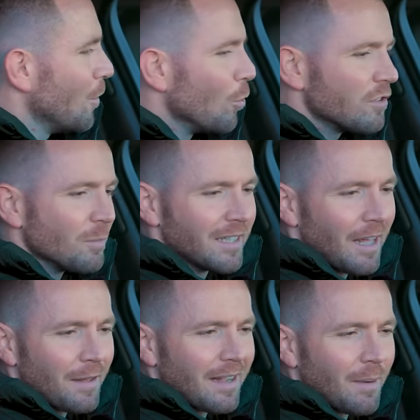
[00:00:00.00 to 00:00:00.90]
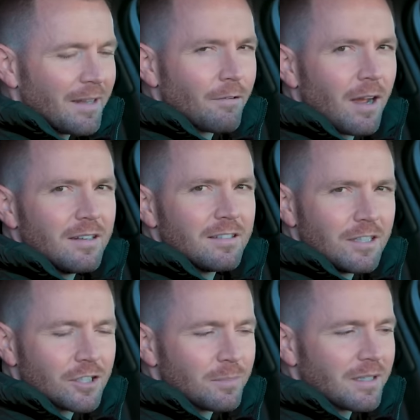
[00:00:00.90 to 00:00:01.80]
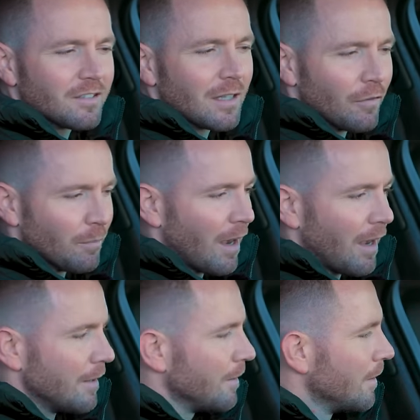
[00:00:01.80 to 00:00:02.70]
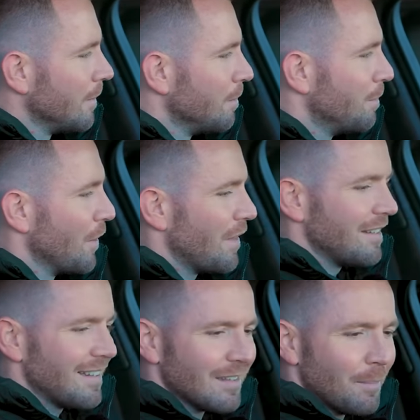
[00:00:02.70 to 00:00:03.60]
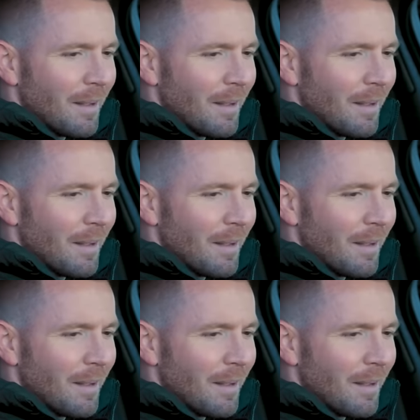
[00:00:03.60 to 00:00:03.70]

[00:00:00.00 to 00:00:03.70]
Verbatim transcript: Ultimately, I think I made the right decision because I love mine, but this is a